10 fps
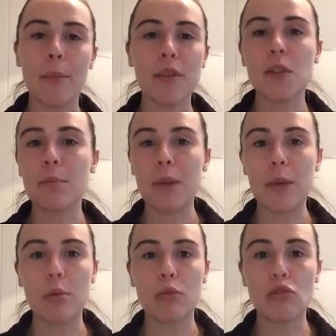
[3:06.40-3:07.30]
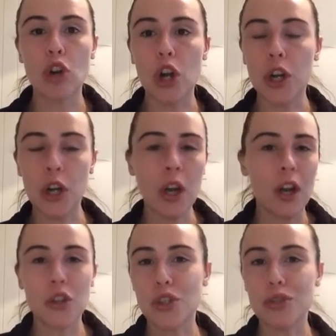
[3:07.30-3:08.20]
Some people run
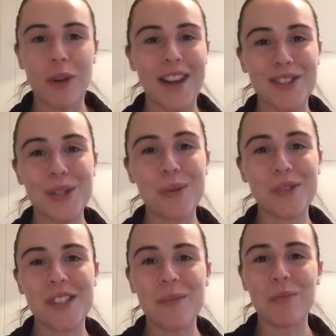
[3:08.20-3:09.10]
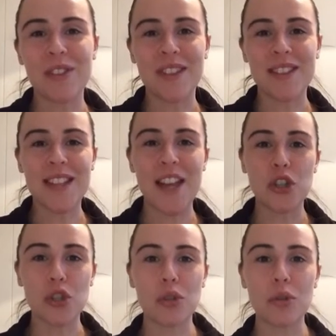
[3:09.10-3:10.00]
just when it suits them with the
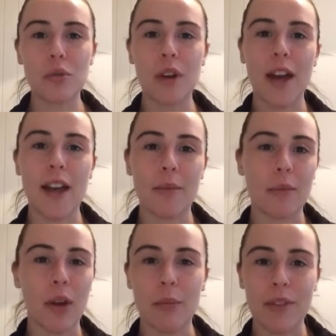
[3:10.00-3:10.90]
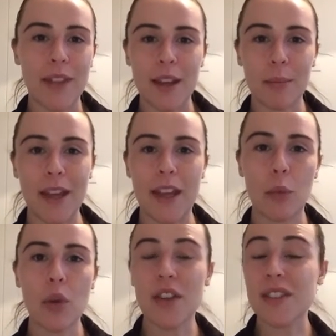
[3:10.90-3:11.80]
schedule, and when they can make it
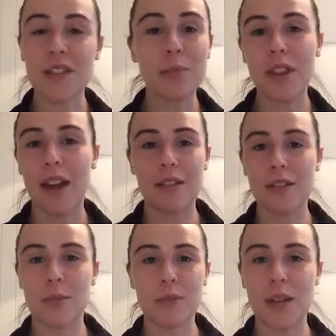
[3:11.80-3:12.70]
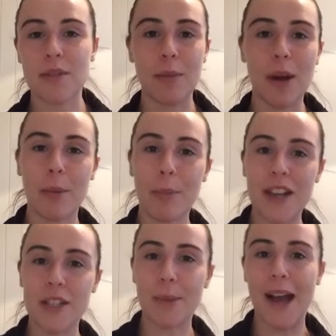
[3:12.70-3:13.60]
work. So some of that, sometimes it might be
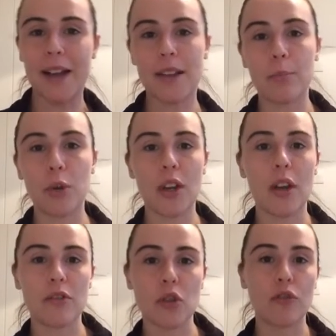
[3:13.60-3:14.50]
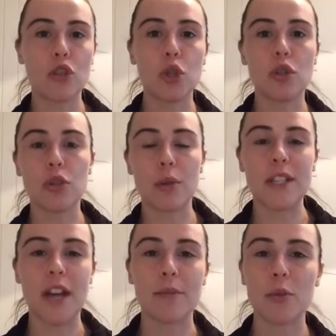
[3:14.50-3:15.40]
back to back, but sort of 2 to 3
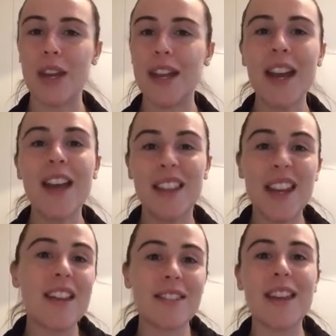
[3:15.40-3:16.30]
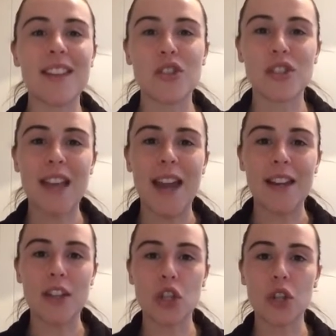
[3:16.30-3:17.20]
times a week. The key thing is just getting
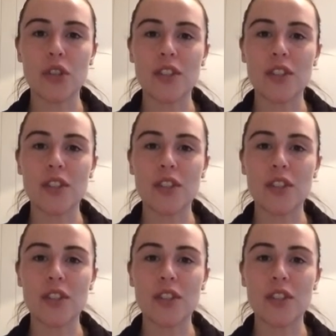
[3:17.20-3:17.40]
it done.